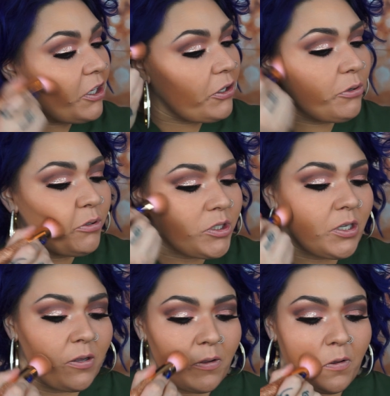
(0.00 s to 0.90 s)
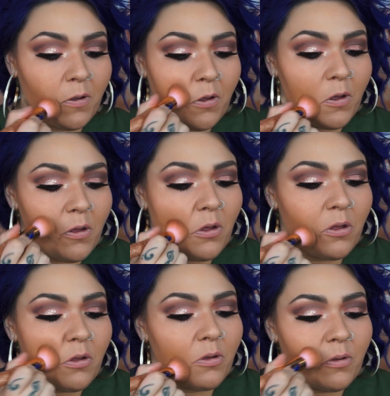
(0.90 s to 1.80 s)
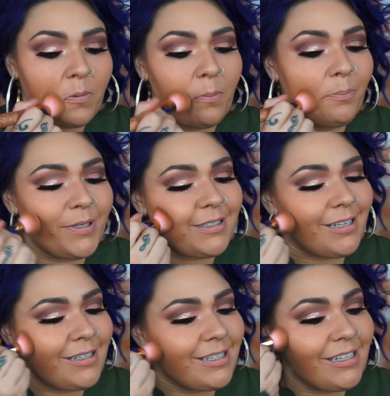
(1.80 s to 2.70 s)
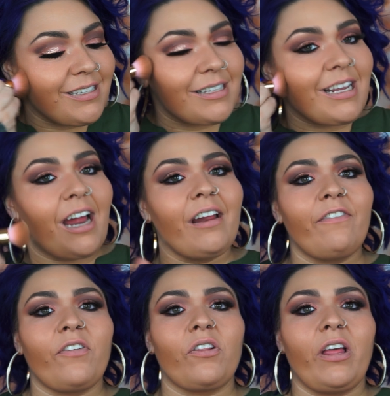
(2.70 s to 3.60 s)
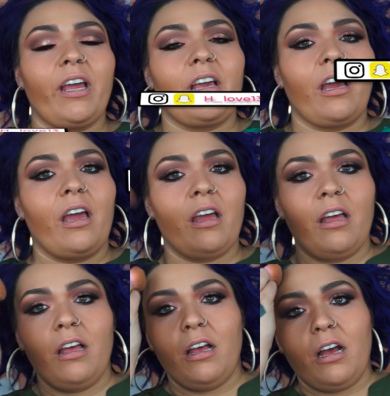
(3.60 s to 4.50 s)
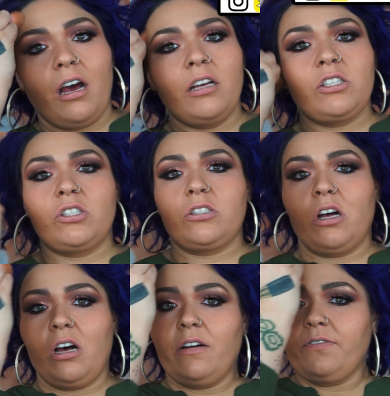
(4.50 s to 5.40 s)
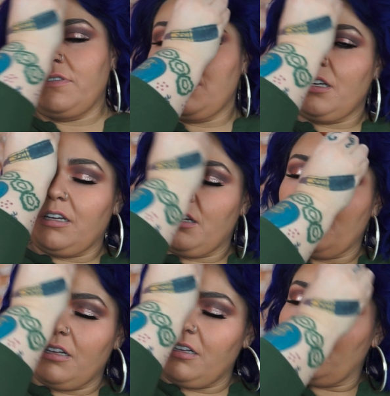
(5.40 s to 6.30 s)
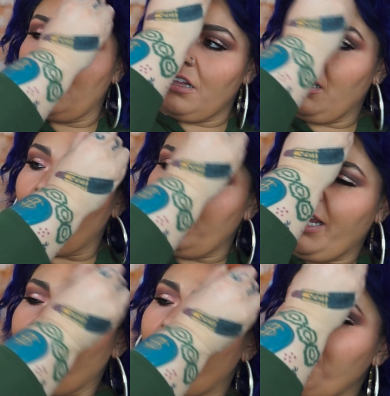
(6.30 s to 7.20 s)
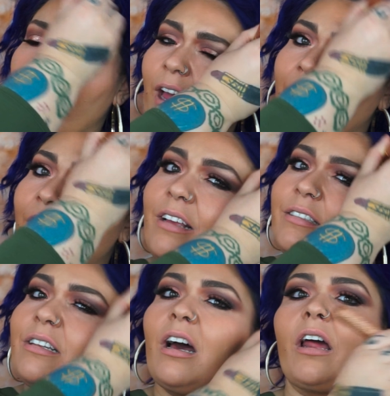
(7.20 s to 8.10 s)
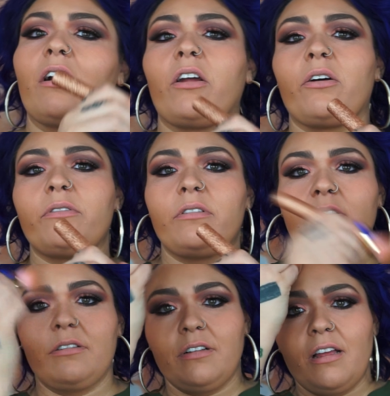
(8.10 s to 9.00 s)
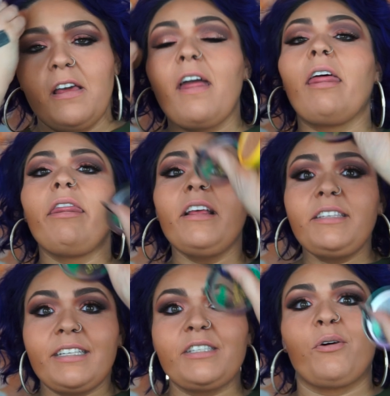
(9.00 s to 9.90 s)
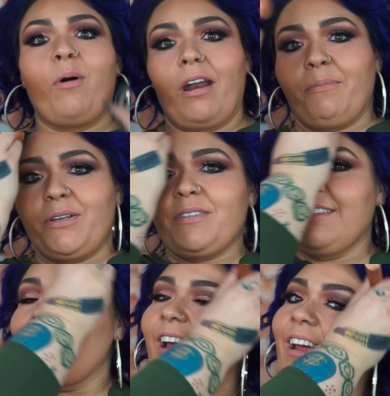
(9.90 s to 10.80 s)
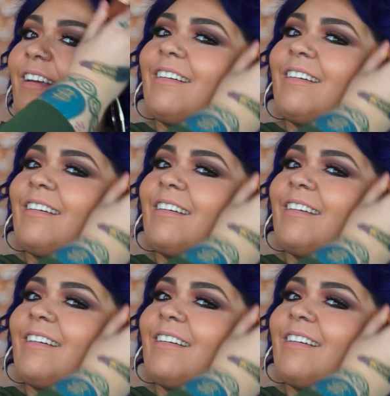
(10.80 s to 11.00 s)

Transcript: use. But since this is kind of like a soft glam, I guess, I don't know. This is the one I'm using today.